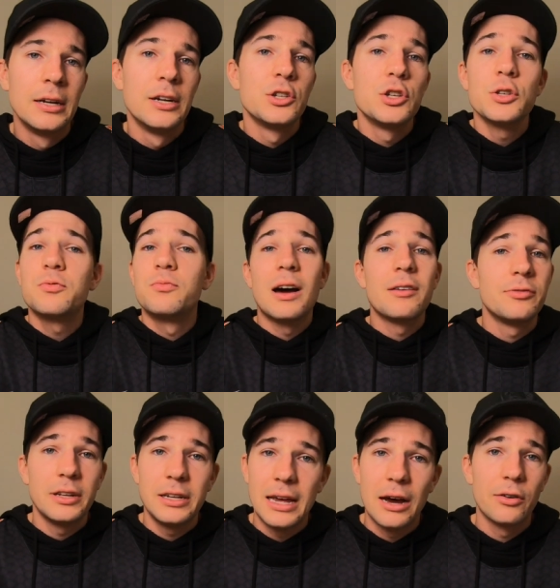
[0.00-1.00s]
Just
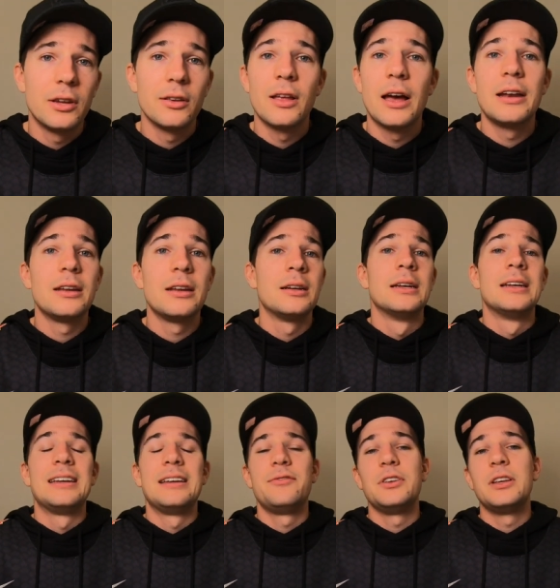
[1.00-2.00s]
roughly calculate it.
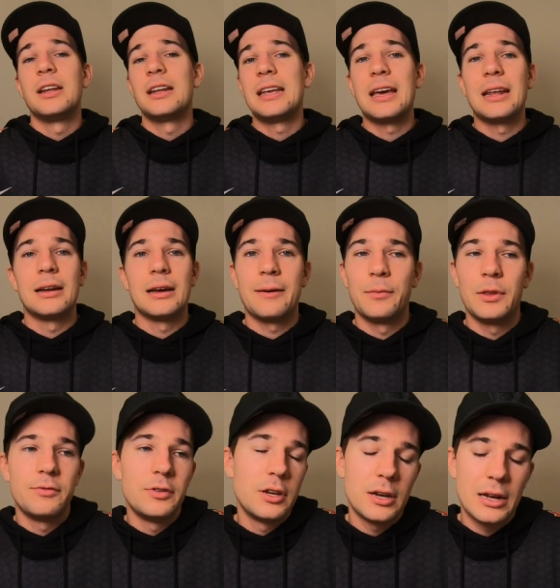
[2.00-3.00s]
If you're gonna get, um,
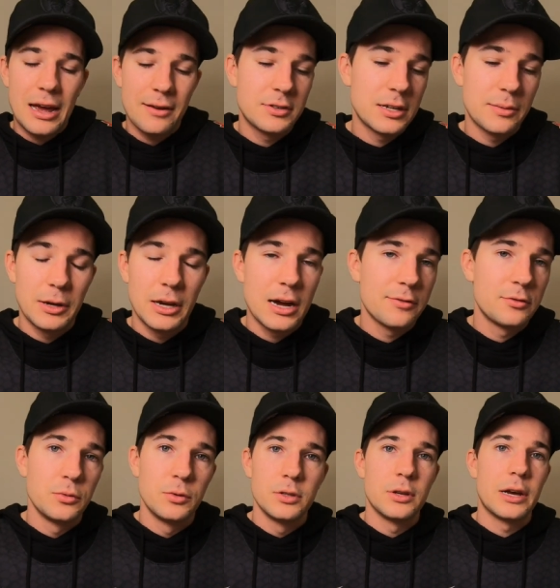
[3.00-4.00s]
if you're gonna have something
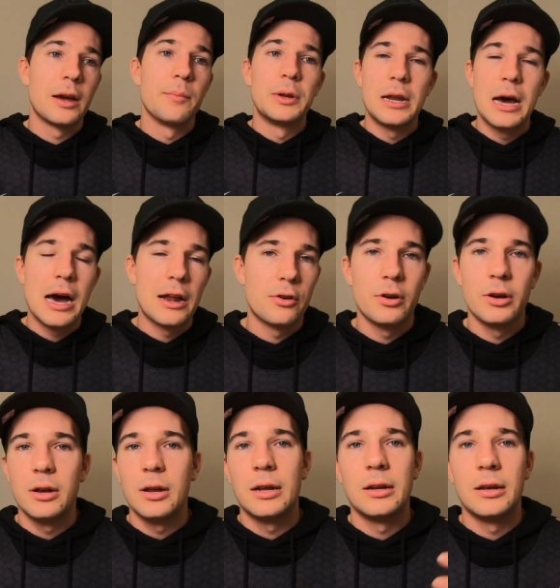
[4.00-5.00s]
afterwards like a banana
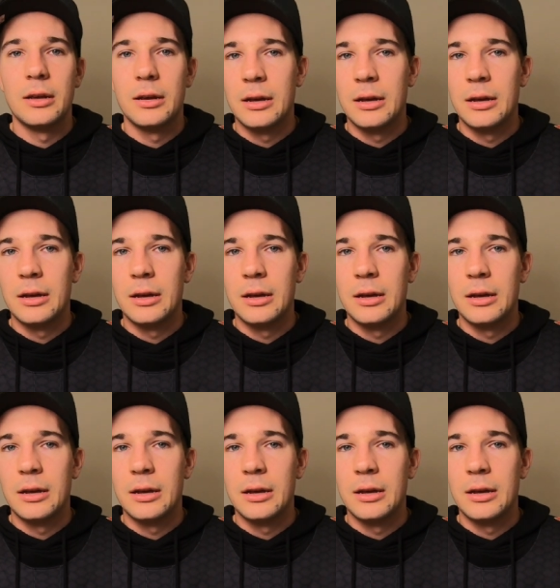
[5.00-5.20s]
and, and, a,